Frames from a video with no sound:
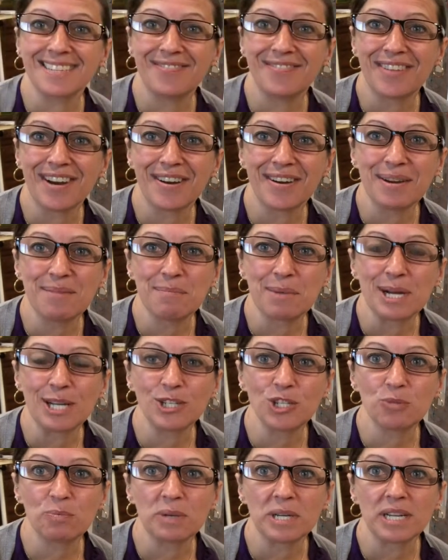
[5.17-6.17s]
very
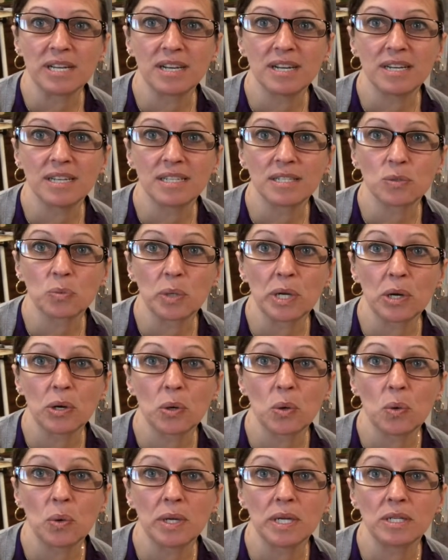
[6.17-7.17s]
much because we are
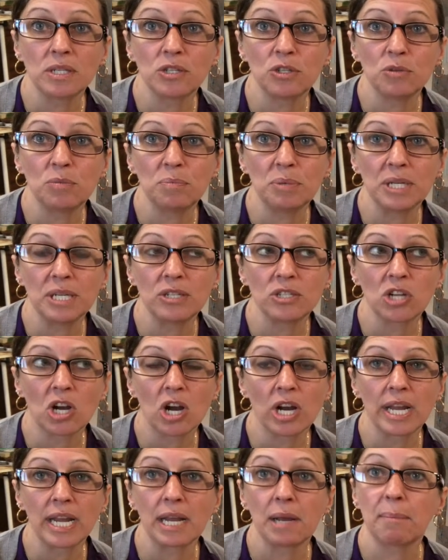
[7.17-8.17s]
going to be
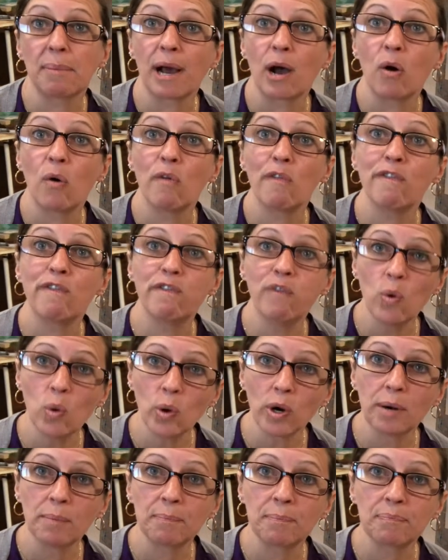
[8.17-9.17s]
talking about
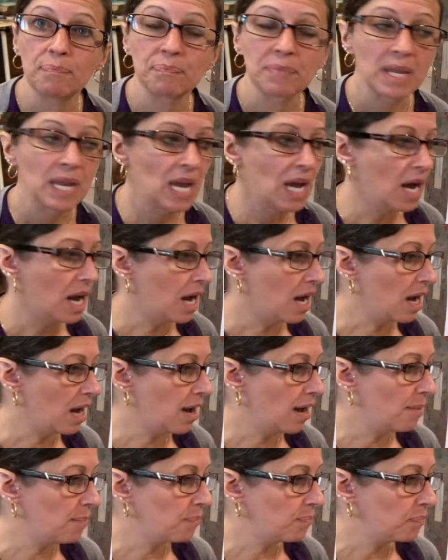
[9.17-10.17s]
form.
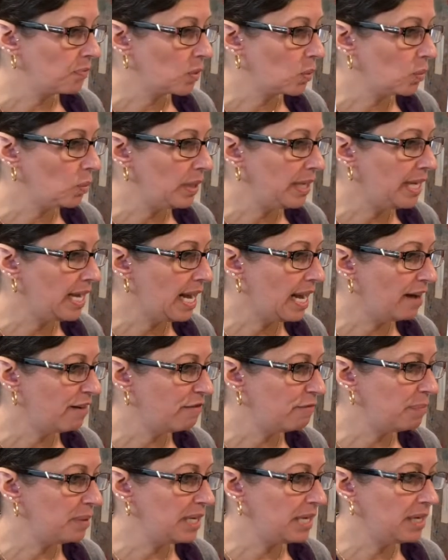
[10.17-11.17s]
We have
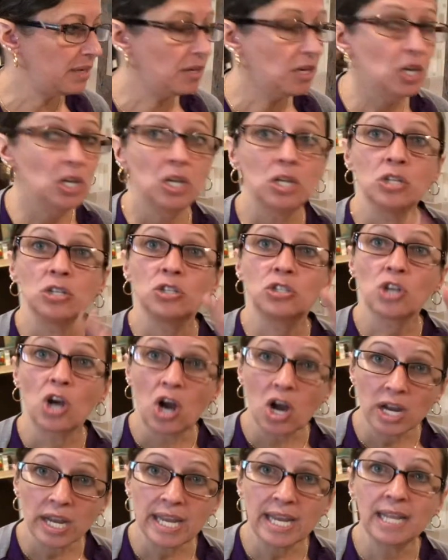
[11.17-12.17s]
been
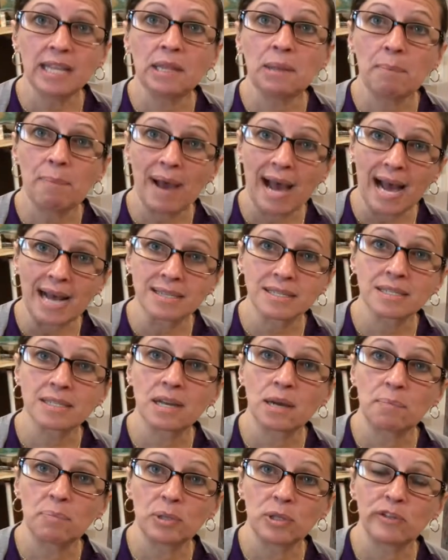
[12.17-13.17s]
talking in the past
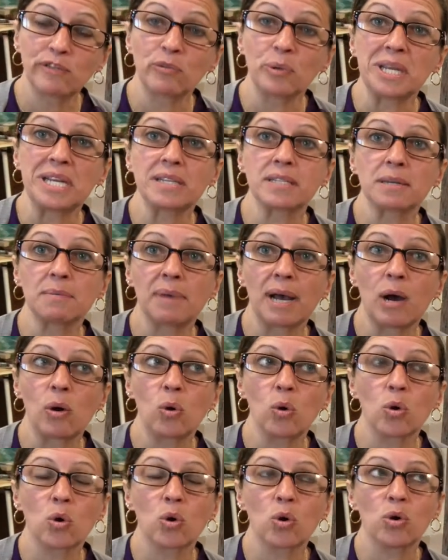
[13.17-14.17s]
couple of weeks about
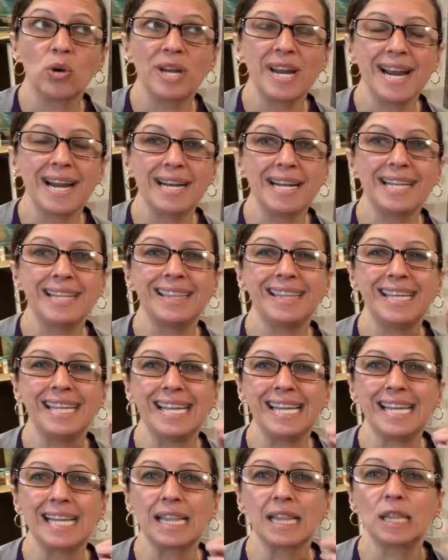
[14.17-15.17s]
creating the
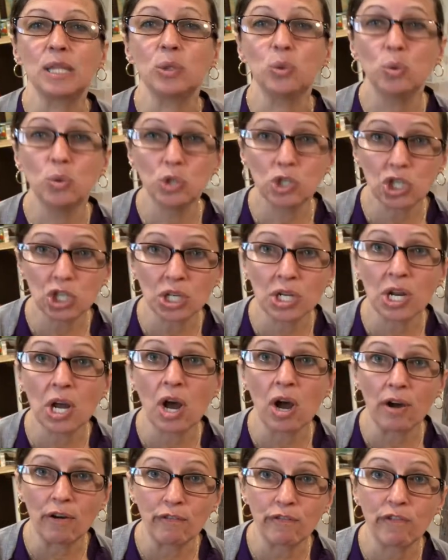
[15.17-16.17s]
illusion
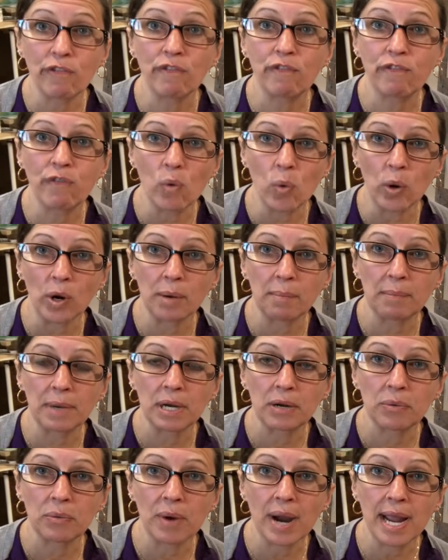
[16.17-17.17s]
of form,
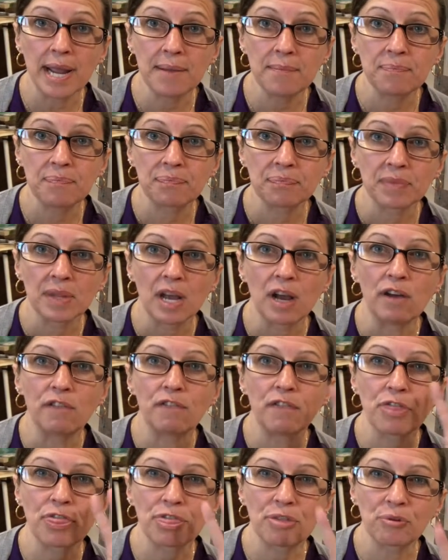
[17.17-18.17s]
right? Of
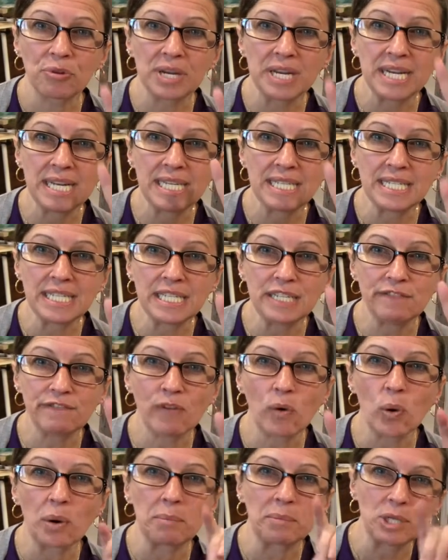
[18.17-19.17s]
3D
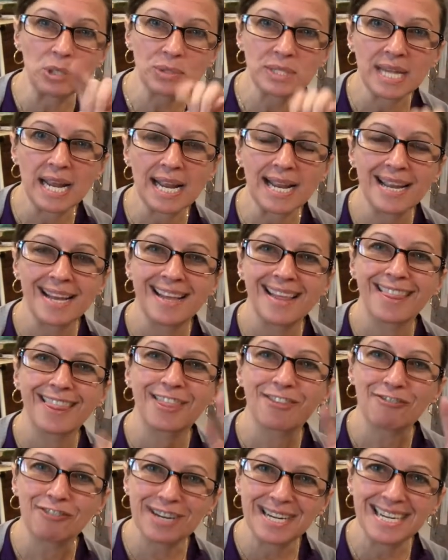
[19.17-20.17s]
form. You say
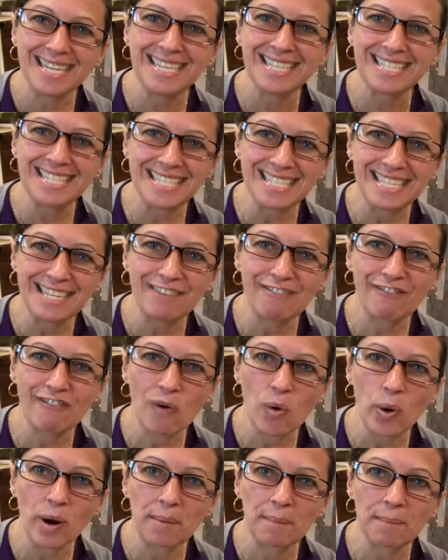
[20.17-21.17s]
3D
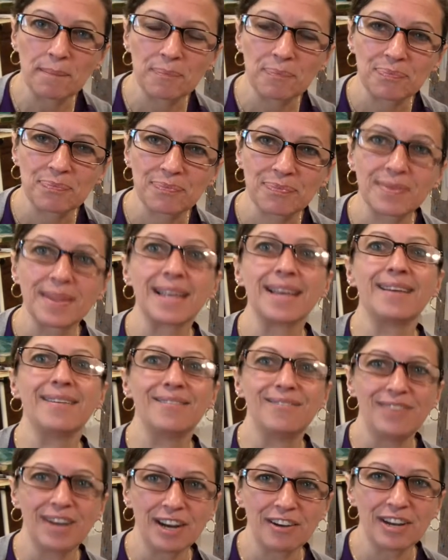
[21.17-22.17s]
form.
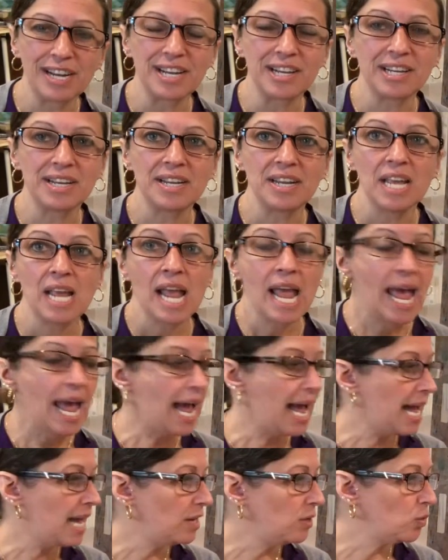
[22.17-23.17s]
Very good.
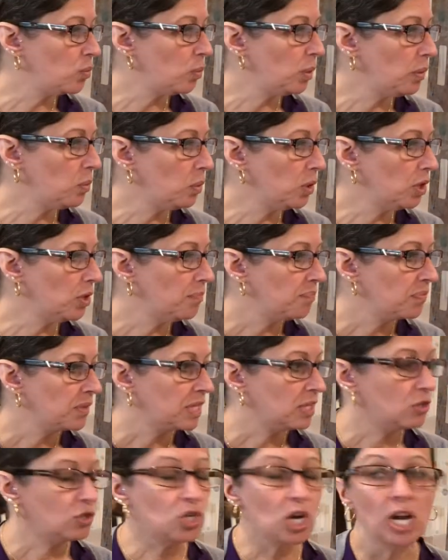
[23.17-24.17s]
And we were
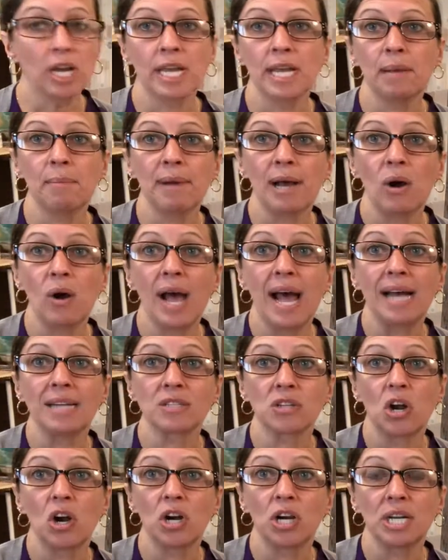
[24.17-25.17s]
talking about, as
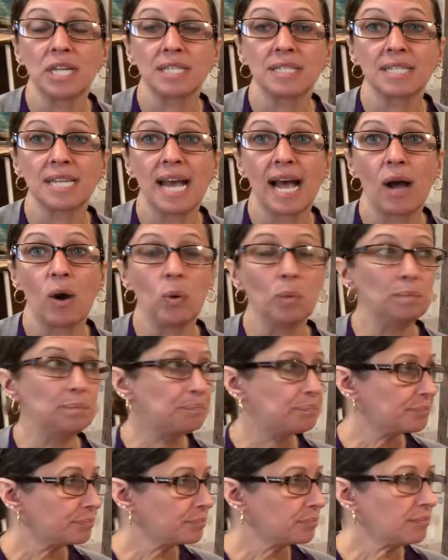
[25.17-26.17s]
artists, how
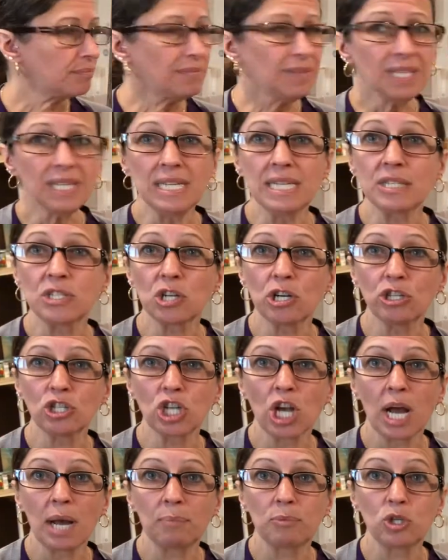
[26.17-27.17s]
it's our
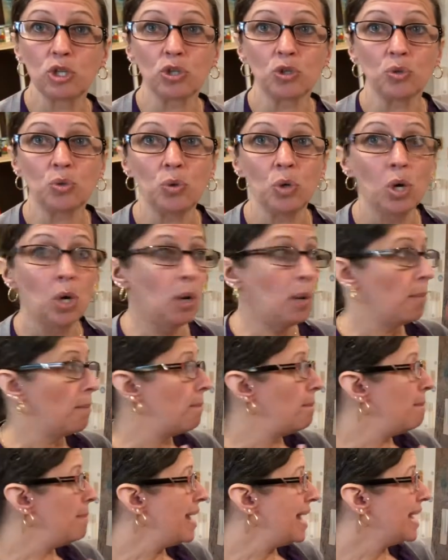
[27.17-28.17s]
job to
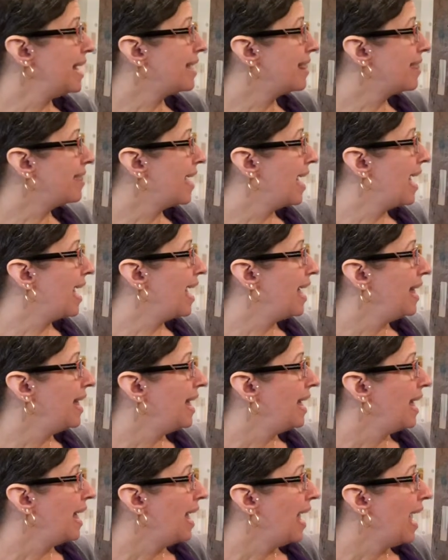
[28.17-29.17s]
make that
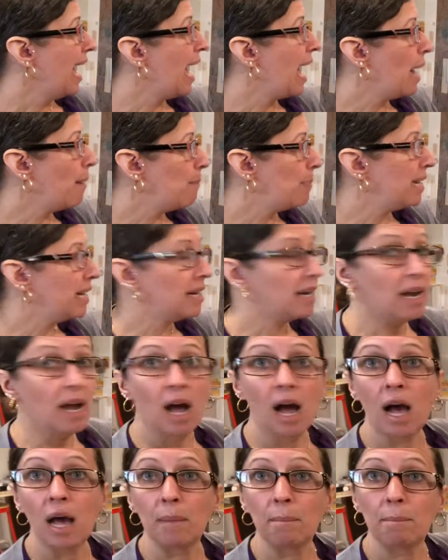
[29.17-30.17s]
happen
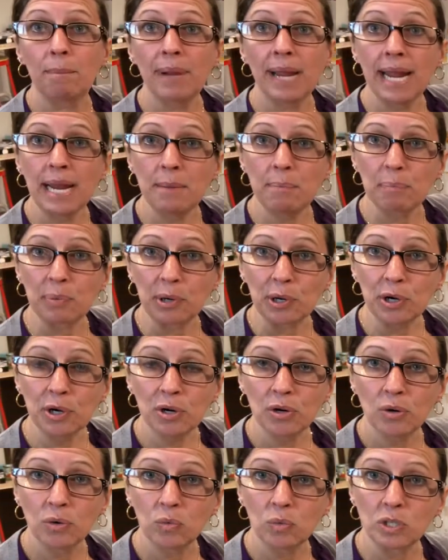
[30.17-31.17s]
on paper,
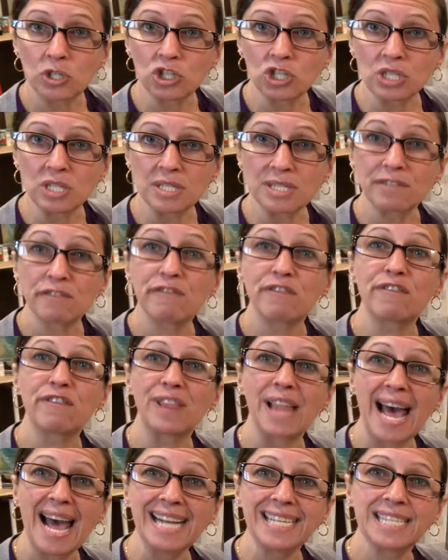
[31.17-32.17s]
which is
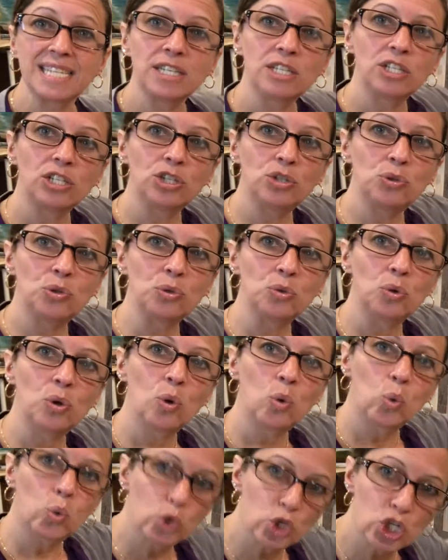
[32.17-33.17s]
flat. You do
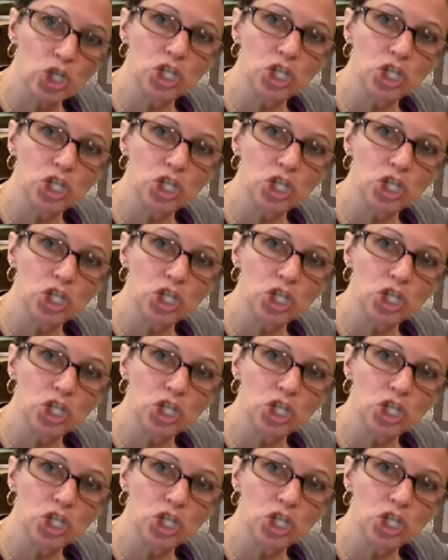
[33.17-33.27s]
whoosh.